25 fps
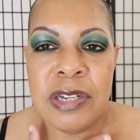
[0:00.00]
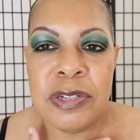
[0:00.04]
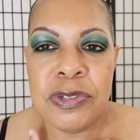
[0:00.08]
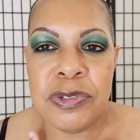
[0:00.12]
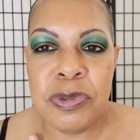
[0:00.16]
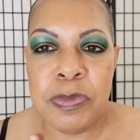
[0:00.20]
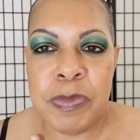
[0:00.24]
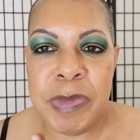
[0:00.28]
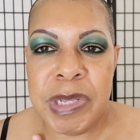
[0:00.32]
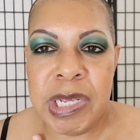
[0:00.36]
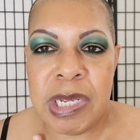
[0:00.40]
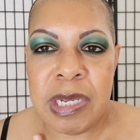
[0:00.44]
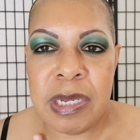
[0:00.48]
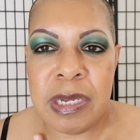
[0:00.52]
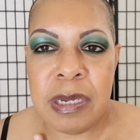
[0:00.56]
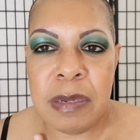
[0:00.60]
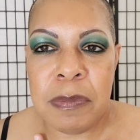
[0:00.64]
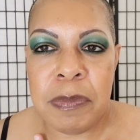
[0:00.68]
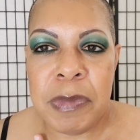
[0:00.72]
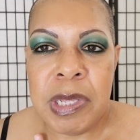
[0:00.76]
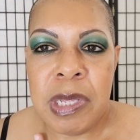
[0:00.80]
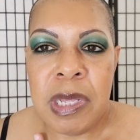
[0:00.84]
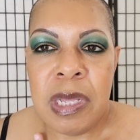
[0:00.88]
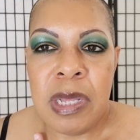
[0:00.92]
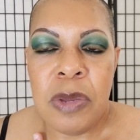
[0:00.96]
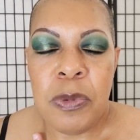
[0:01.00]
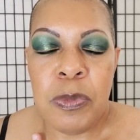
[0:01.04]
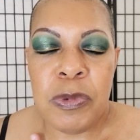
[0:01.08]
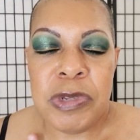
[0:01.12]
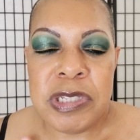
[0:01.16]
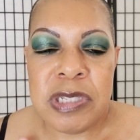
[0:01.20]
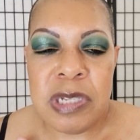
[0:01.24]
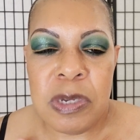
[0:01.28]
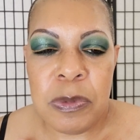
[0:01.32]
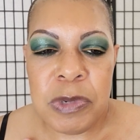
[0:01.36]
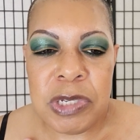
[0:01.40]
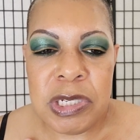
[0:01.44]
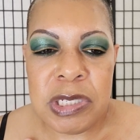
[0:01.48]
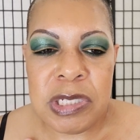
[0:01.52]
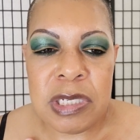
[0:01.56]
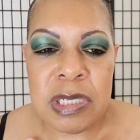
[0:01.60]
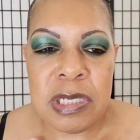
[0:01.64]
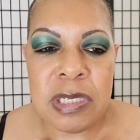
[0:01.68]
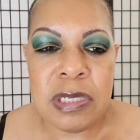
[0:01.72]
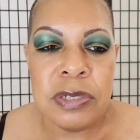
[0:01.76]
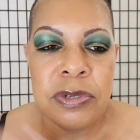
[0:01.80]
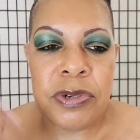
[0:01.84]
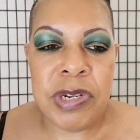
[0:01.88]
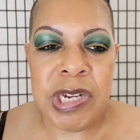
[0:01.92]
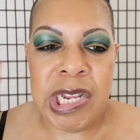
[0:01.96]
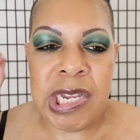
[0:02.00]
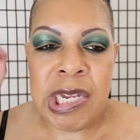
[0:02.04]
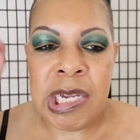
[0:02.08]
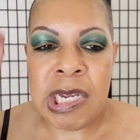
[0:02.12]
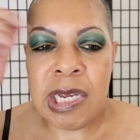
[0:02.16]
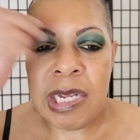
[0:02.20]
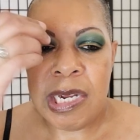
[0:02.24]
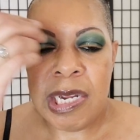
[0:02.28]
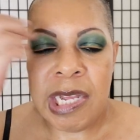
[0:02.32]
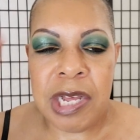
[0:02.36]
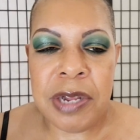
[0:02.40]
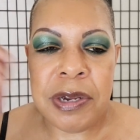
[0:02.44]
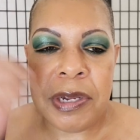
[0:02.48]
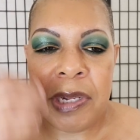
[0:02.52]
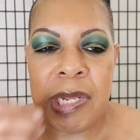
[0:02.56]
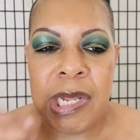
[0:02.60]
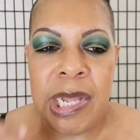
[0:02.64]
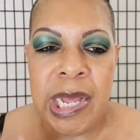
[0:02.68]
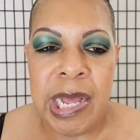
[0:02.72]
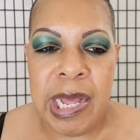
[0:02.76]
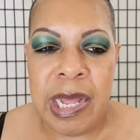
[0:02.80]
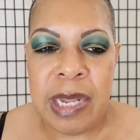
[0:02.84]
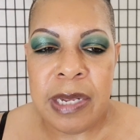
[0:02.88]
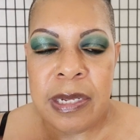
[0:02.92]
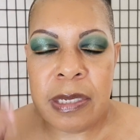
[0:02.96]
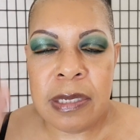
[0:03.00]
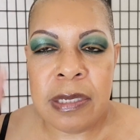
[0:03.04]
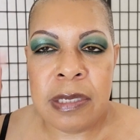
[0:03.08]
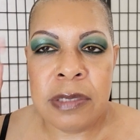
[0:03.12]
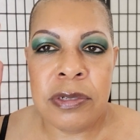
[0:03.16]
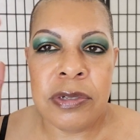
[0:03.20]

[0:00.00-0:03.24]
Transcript: to do makeup. When someone just, you know, they cut out a lot,